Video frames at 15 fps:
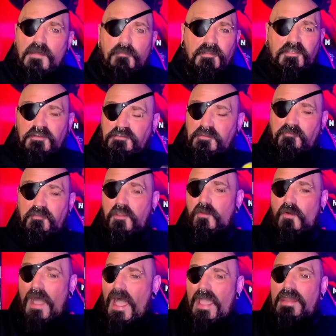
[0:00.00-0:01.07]
But there's a few
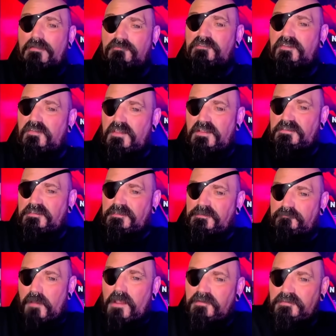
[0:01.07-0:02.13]
items in this,
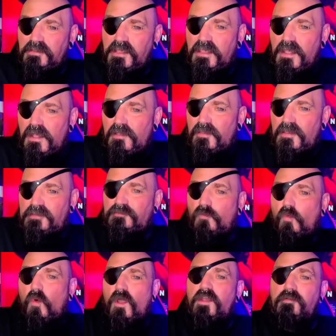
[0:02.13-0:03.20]
especially this
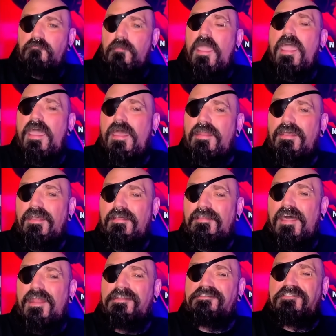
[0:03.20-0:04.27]
wooden man,
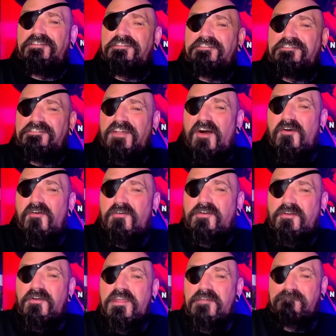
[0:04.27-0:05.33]
that is just so
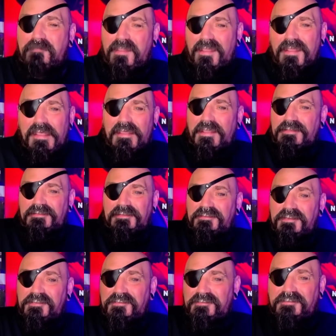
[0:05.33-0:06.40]
creepy because he
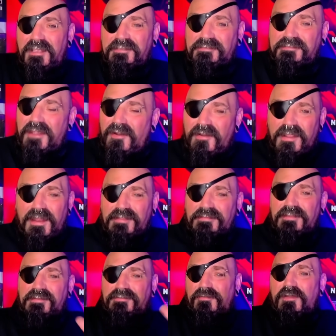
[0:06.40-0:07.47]
just sits there. He
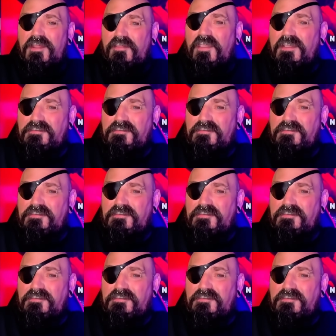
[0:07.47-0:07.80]
doesn't do anything.